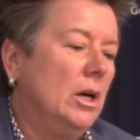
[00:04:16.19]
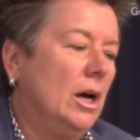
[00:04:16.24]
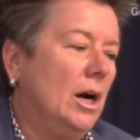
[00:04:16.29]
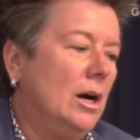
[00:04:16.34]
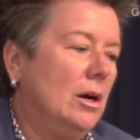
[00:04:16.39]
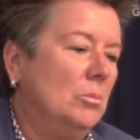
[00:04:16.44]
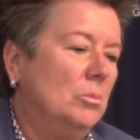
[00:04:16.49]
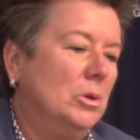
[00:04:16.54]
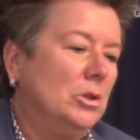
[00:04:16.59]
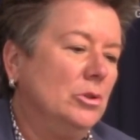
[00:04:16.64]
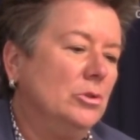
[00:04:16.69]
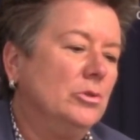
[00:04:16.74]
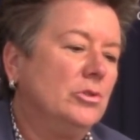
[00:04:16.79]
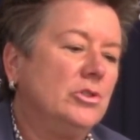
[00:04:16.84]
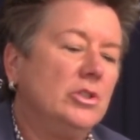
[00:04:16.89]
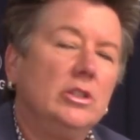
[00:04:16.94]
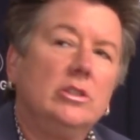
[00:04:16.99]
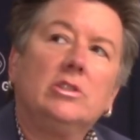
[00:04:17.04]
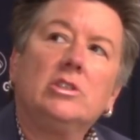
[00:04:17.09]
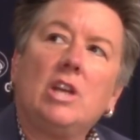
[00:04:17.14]
But you
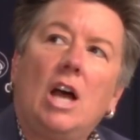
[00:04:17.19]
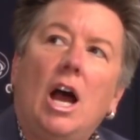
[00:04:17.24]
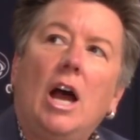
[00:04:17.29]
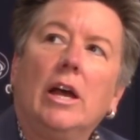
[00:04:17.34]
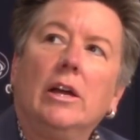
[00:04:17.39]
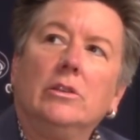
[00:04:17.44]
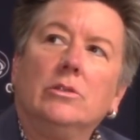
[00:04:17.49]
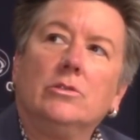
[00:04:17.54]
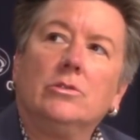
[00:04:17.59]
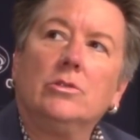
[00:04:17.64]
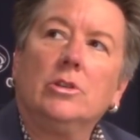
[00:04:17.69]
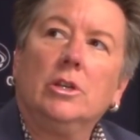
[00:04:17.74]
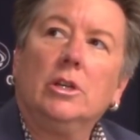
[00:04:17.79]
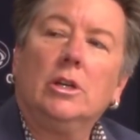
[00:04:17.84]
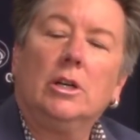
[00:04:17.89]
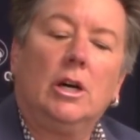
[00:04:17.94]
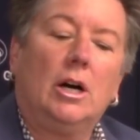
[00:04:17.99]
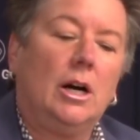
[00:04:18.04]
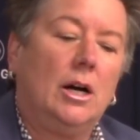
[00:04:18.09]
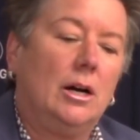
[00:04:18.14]
see signs
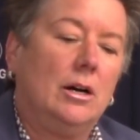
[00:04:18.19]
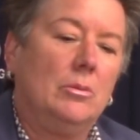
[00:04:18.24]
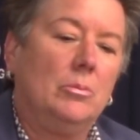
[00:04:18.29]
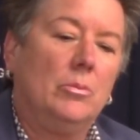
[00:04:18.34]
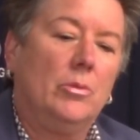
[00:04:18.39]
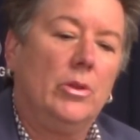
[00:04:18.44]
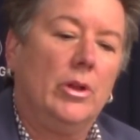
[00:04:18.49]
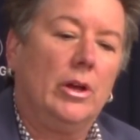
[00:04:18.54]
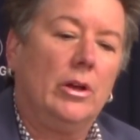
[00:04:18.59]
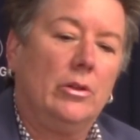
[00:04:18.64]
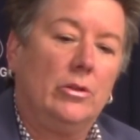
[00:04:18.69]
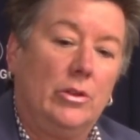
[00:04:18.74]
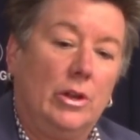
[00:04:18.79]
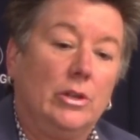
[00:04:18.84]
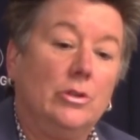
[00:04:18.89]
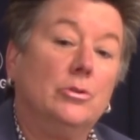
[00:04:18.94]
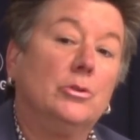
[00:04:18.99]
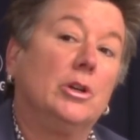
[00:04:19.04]
that